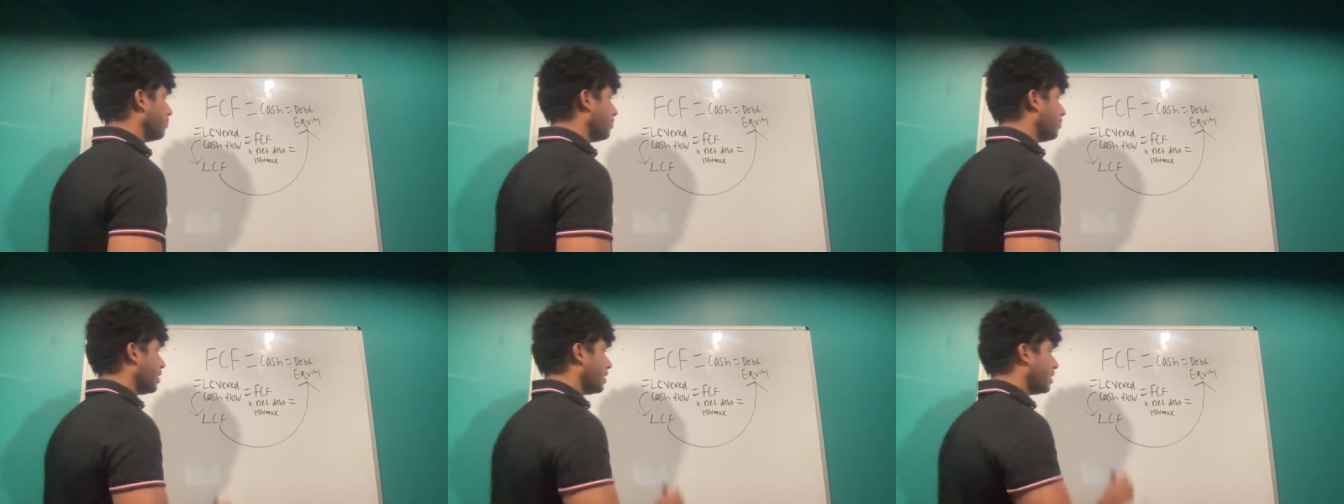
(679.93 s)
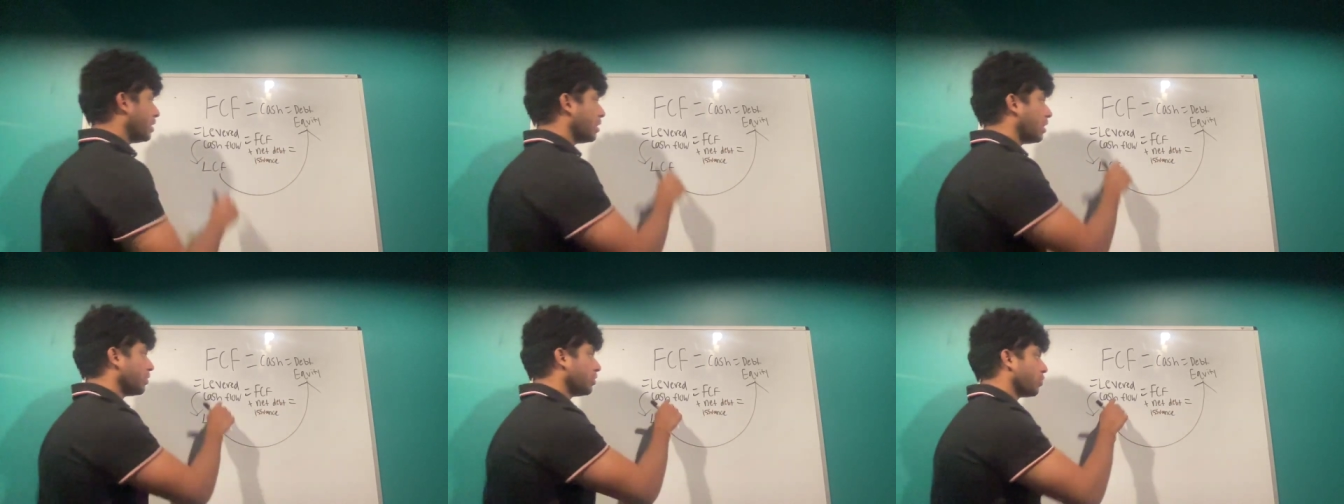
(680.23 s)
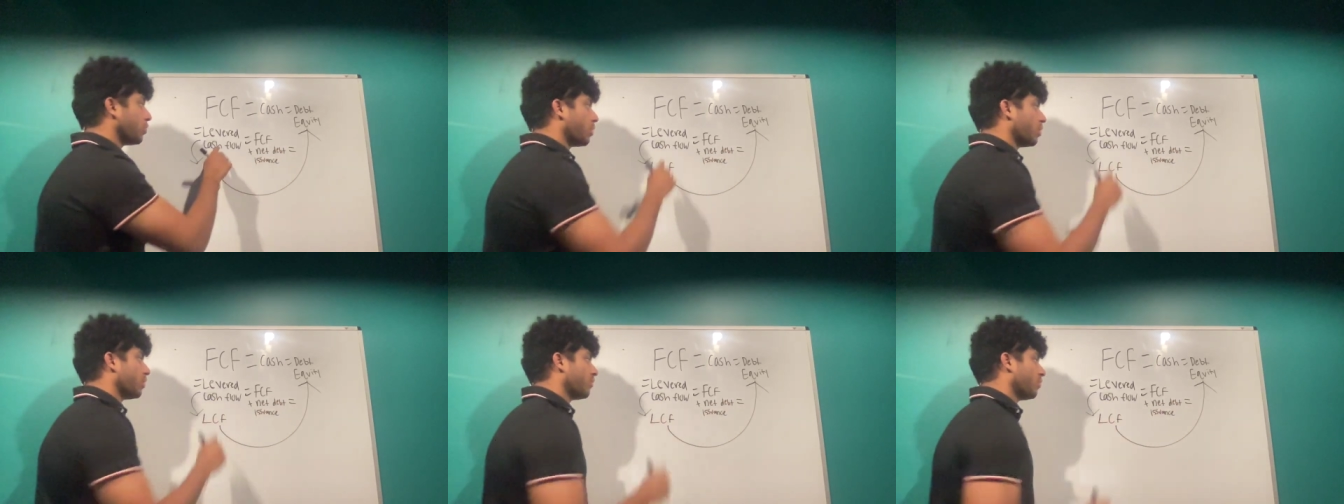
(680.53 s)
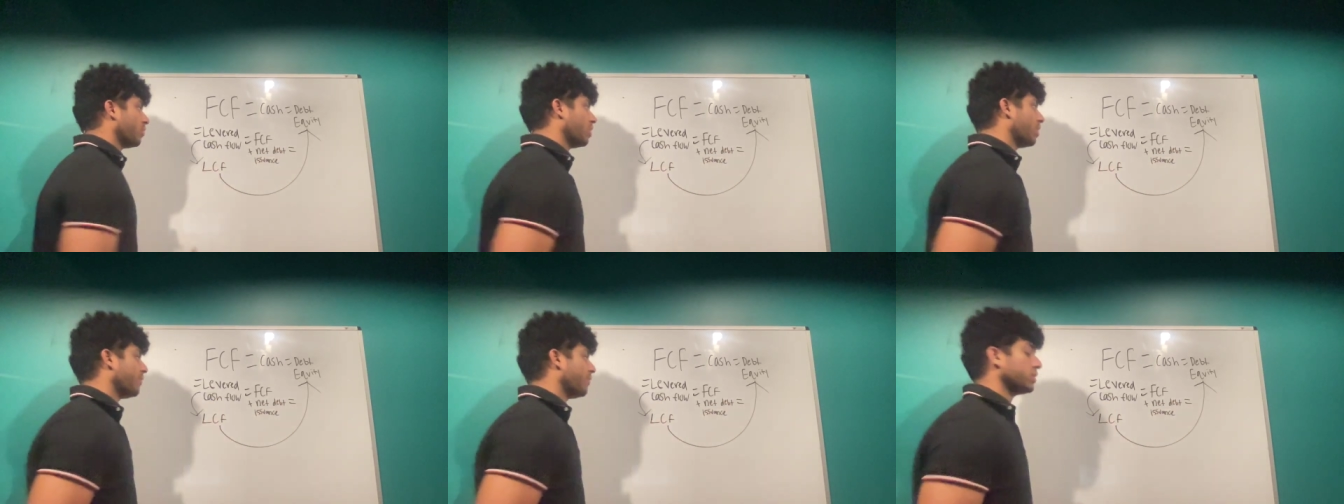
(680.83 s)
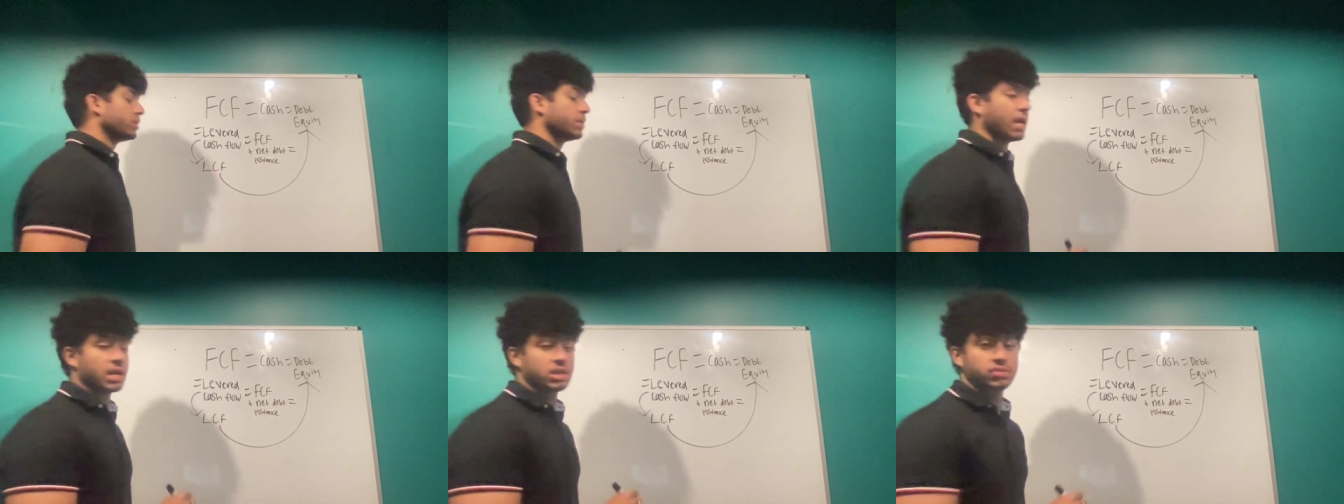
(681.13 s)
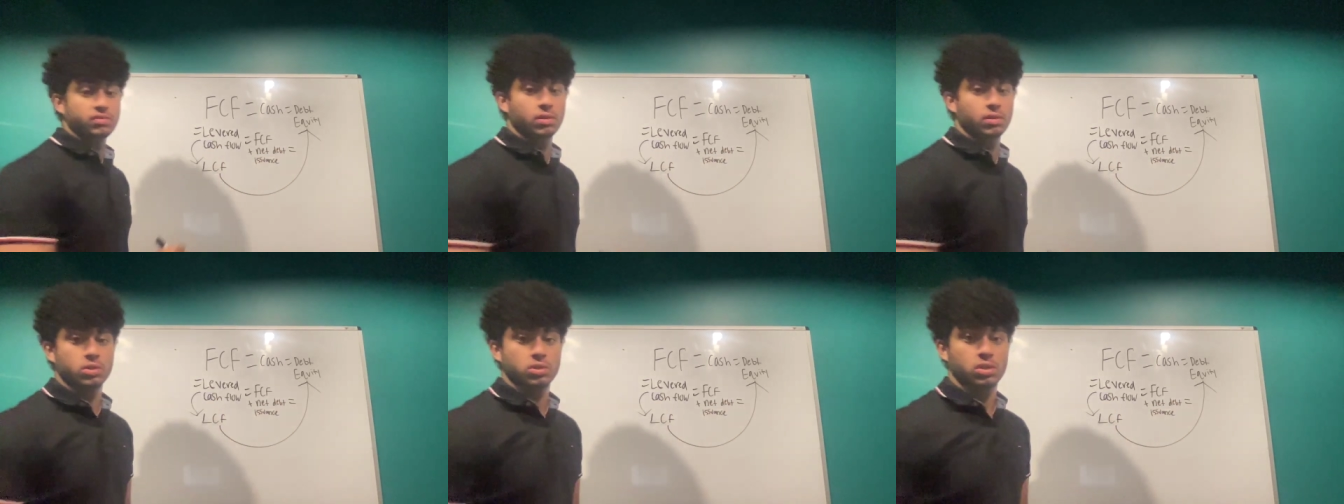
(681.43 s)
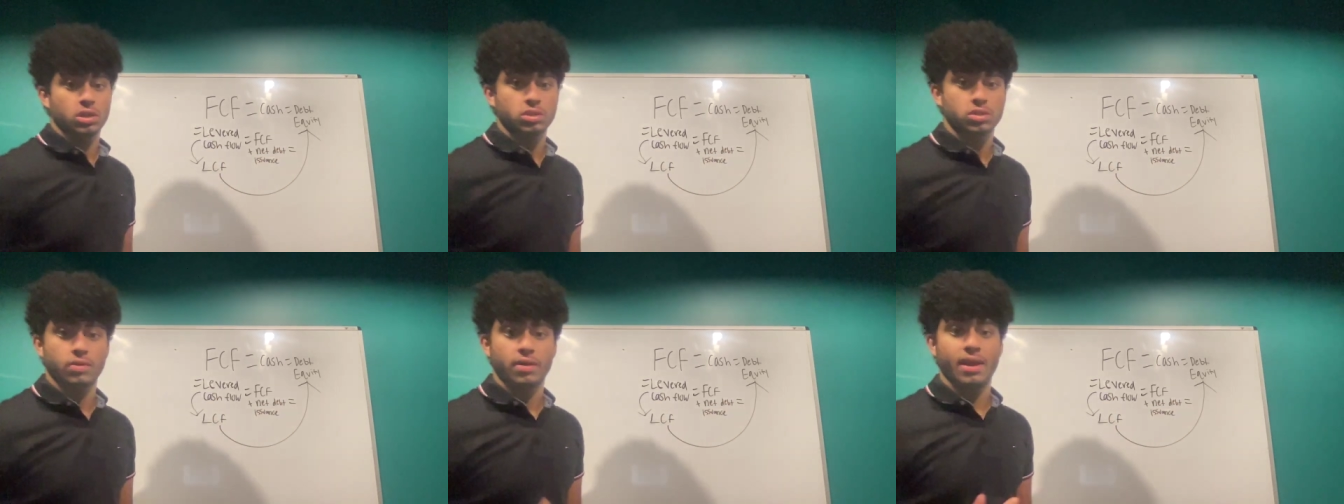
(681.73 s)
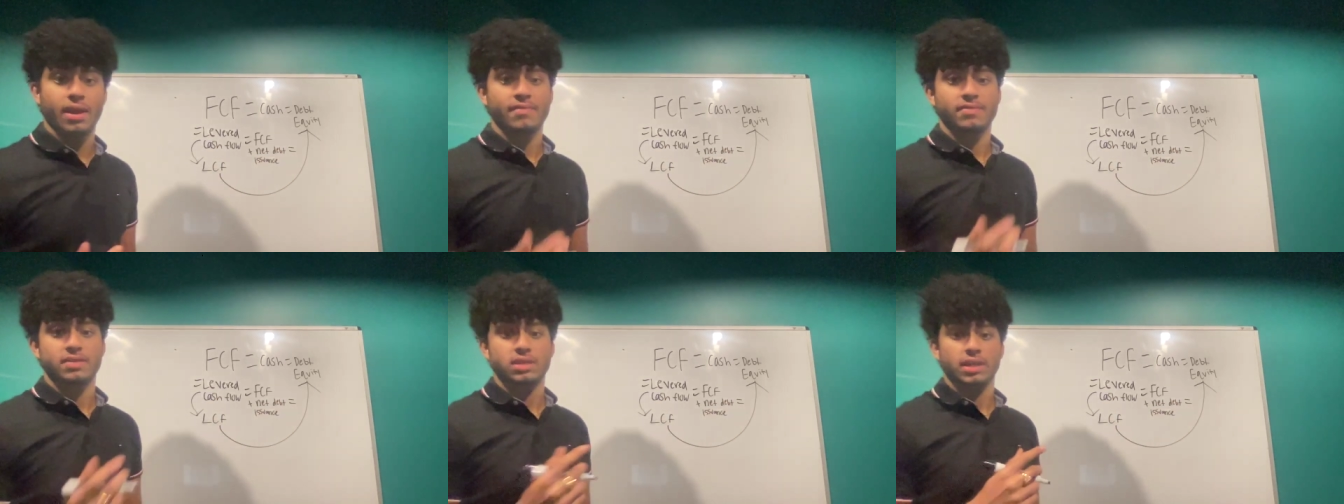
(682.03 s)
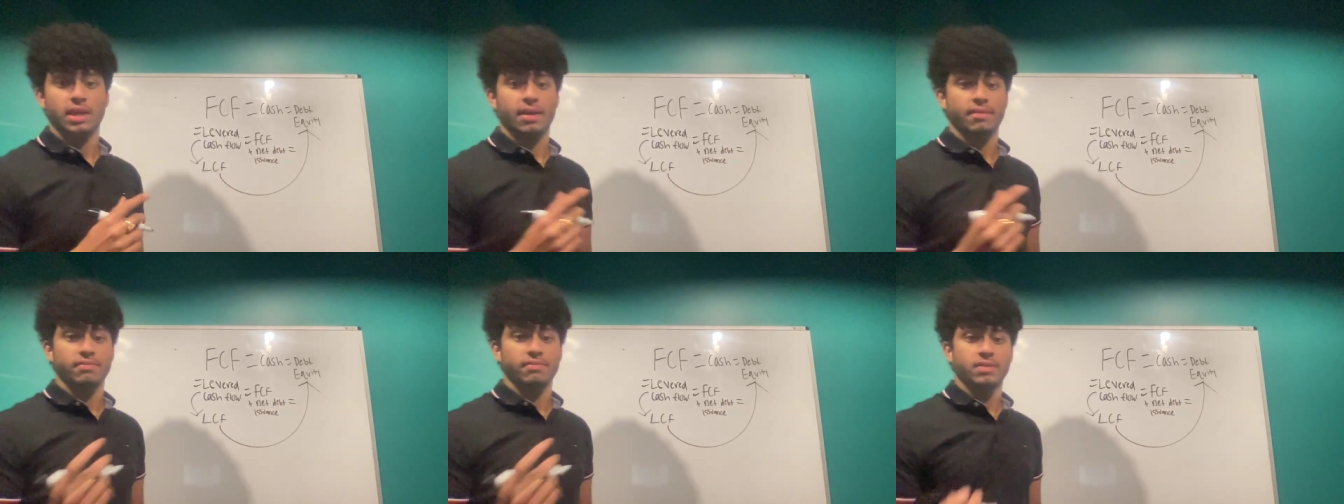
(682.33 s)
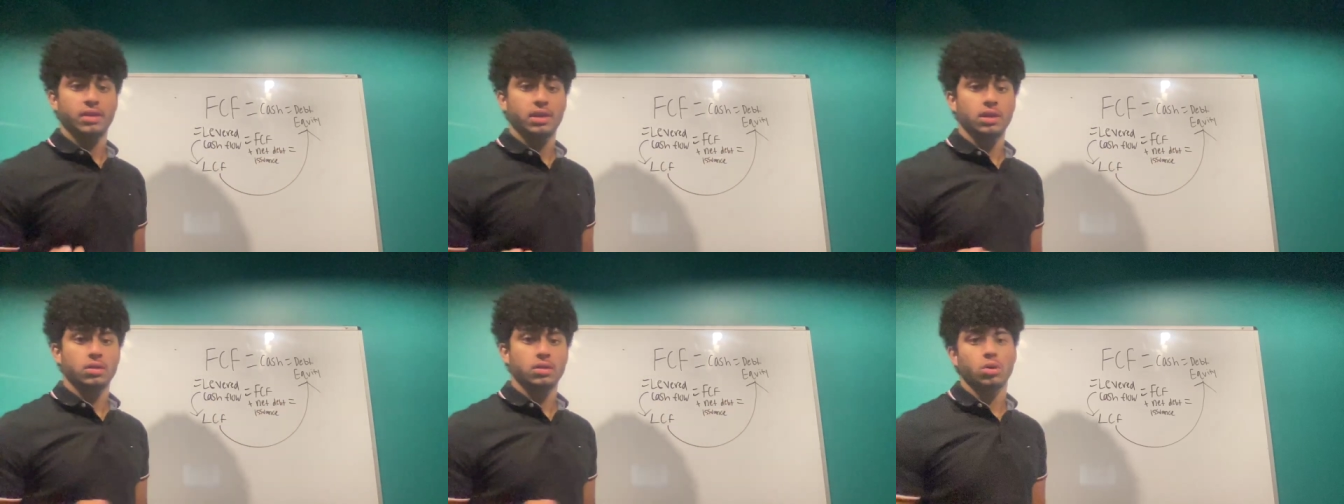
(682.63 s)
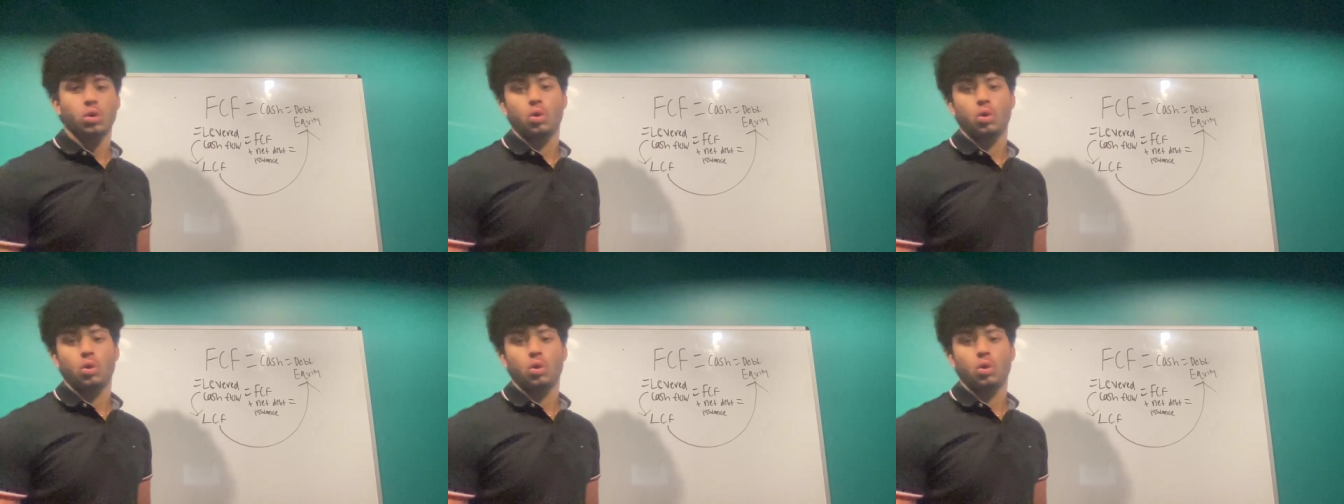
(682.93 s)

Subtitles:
And another word for levered cash flow is also FCFE,